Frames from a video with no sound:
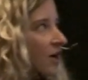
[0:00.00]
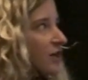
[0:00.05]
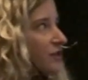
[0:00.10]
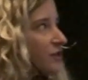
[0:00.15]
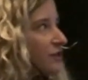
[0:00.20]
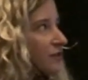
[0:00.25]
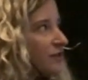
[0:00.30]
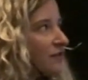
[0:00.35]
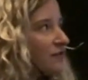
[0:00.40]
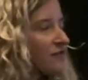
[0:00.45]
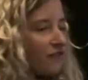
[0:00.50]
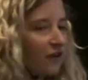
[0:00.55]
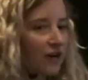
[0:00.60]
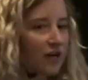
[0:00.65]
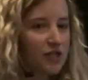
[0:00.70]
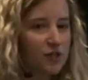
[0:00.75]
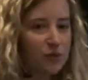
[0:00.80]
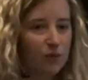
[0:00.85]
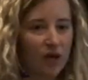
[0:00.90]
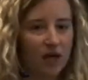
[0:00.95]
So the
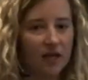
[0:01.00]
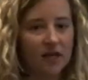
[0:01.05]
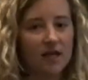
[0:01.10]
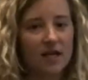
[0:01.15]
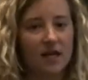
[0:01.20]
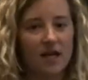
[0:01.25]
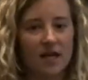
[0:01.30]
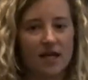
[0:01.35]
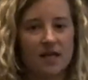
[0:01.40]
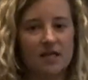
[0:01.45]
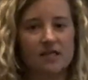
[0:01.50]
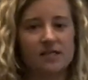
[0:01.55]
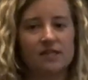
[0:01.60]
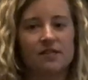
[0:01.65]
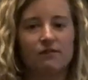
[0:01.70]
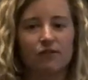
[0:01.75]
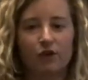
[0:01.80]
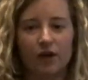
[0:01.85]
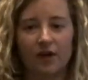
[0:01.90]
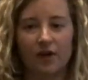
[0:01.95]
first one is
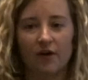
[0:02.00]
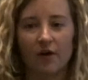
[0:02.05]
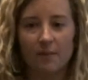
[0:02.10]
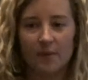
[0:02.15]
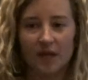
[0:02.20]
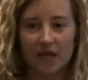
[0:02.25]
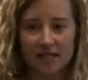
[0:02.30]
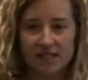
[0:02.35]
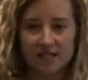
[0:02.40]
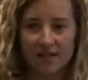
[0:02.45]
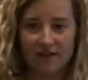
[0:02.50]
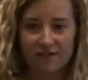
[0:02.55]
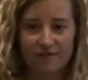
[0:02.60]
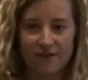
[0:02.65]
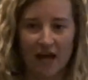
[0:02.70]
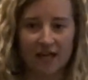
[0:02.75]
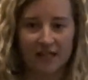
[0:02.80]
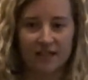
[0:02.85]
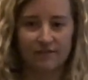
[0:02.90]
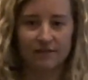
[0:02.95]
the vulnerability
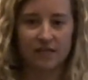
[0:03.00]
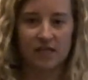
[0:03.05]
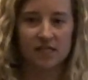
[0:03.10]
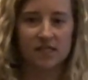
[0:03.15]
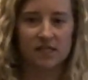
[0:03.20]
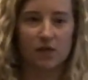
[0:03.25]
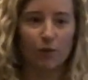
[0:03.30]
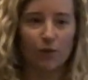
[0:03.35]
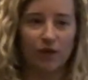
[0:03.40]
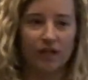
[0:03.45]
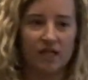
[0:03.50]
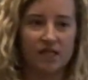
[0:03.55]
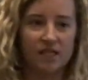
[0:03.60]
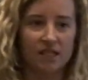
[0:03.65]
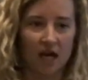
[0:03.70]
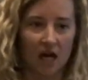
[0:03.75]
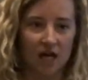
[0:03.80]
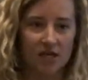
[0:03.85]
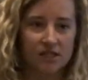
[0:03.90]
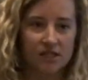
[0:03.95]
effectiveness that we
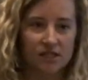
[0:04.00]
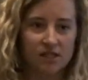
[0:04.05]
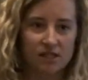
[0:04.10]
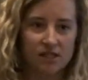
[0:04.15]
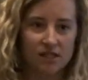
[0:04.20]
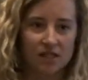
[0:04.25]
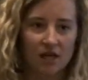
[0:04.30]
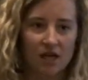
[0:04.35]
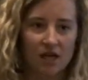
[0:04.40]
discussed.